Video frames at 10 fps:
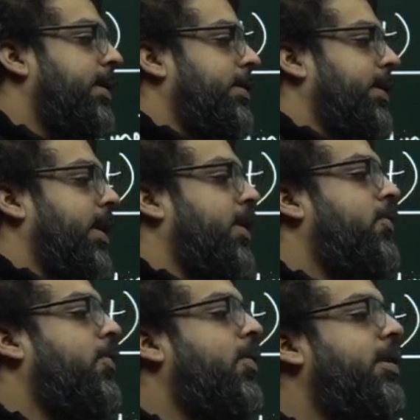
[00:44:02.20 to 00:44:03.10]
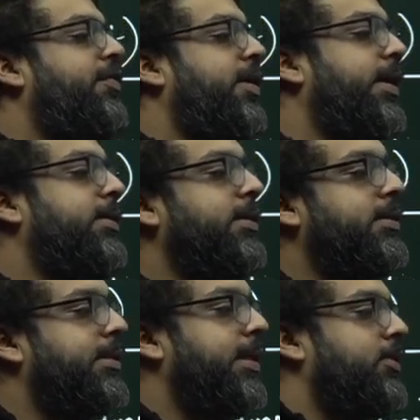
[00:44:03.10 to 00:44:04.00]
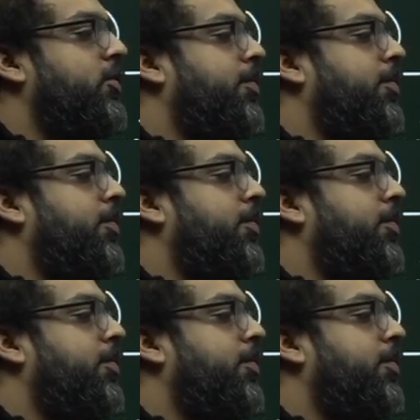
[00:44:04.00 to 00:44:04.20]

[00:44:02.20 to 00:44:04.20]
There are no qualifications. There is no